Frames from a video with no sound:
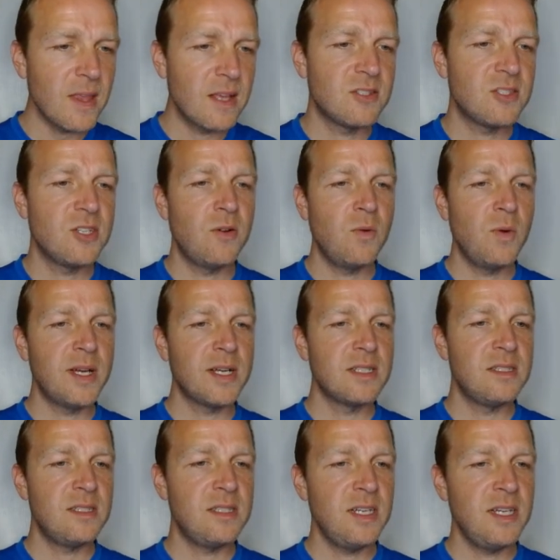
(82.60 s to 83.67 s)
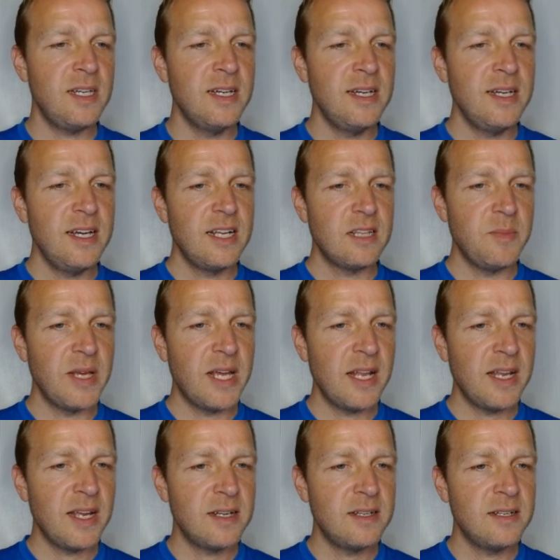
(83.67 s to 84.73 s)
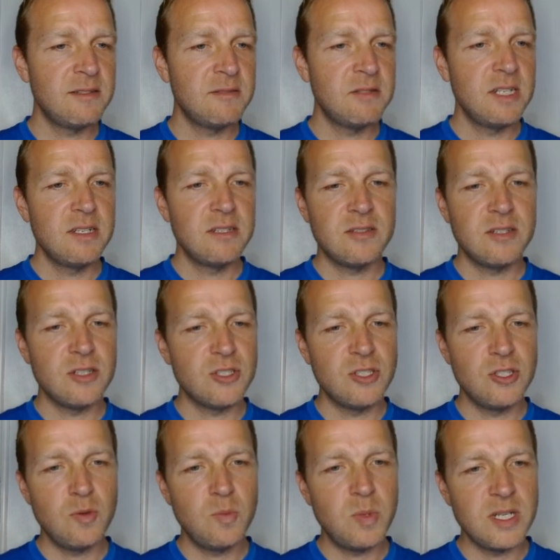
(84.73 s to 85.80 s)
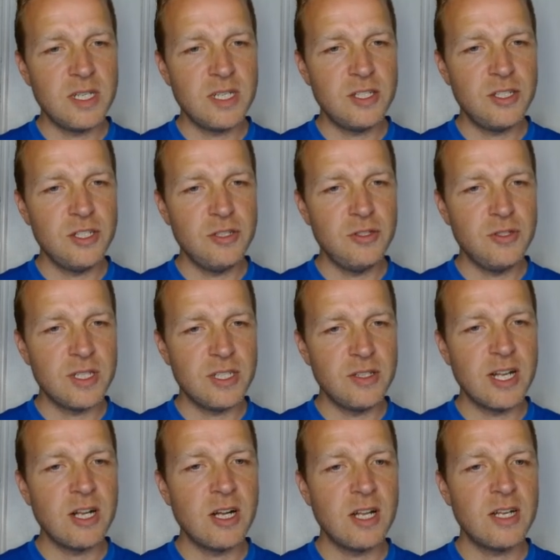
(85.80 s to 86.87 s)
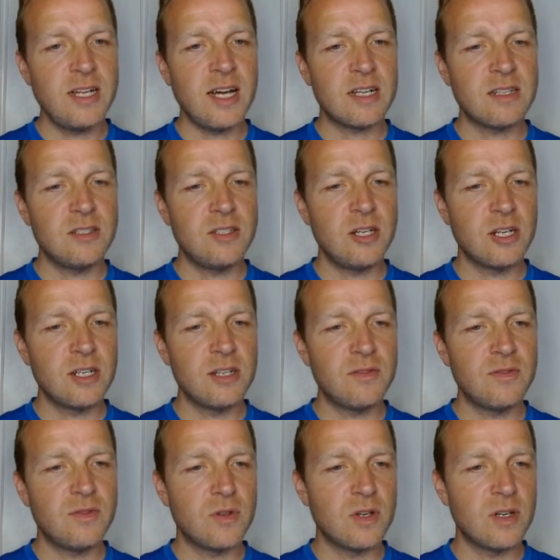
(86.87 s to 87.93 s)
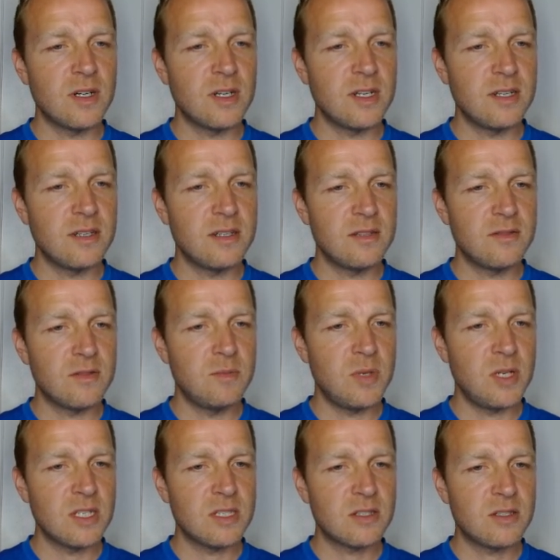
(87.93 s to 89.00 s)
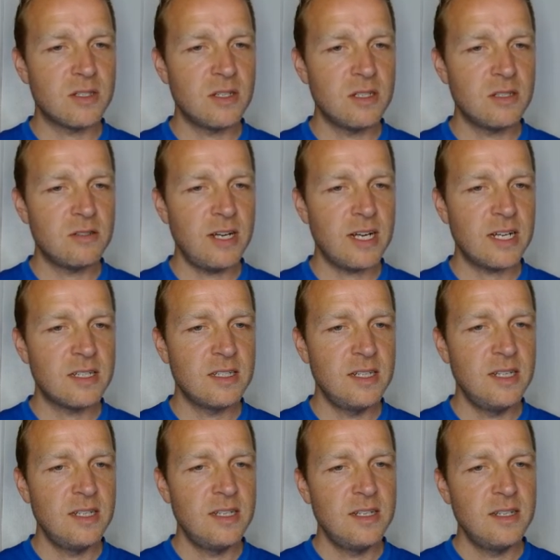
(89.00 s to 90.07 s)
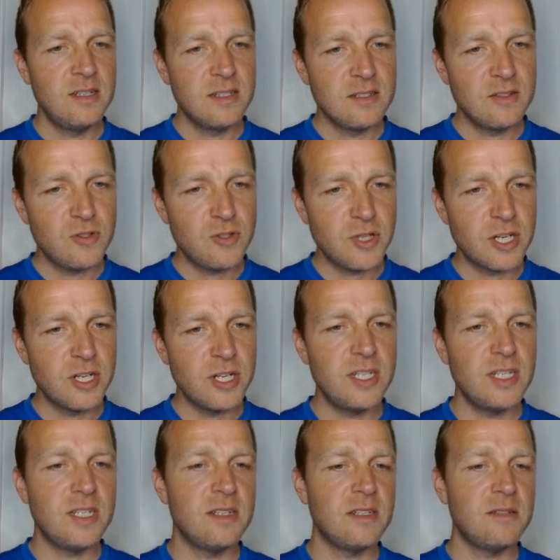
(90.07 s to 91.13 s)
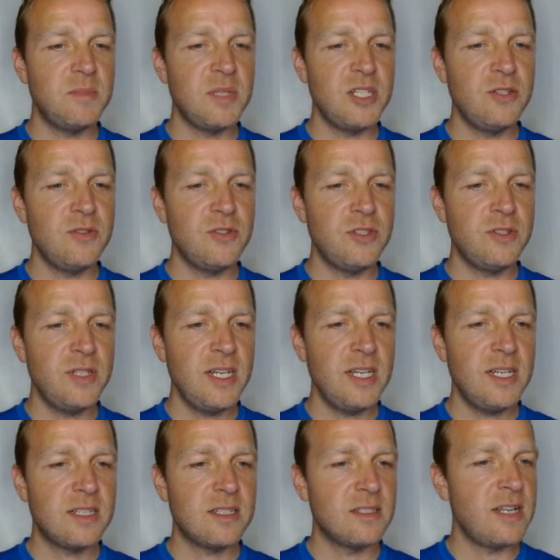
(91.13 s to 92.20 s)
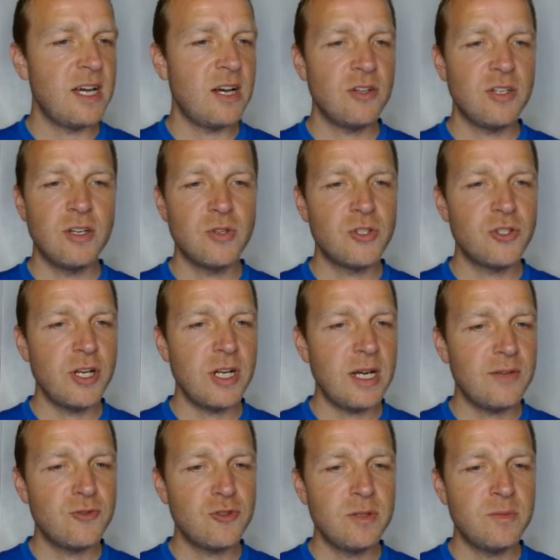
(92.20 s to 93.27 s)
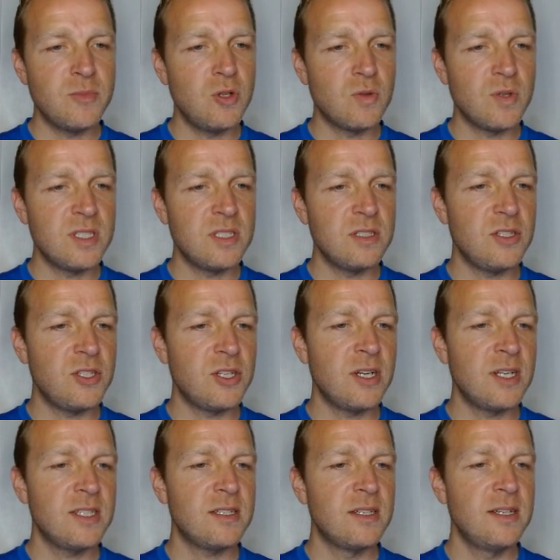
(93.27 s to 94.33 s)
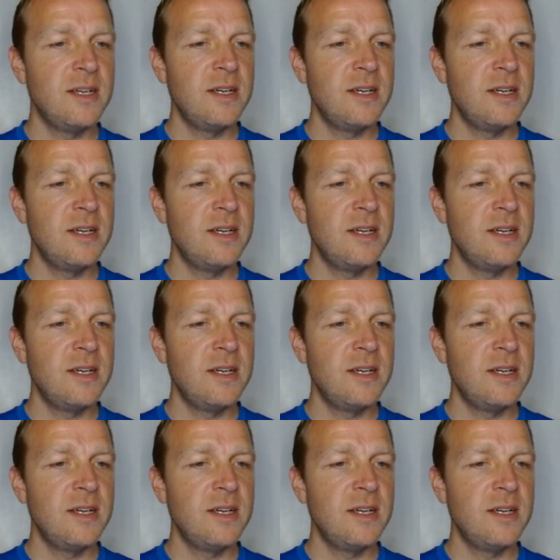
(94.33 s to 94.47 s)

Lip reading: So we can see beginning, there's no bloody, you cannot attack the target for Bossk's contract. Triggered, B2 is unique. Now we go straight after him, no reason to taunt.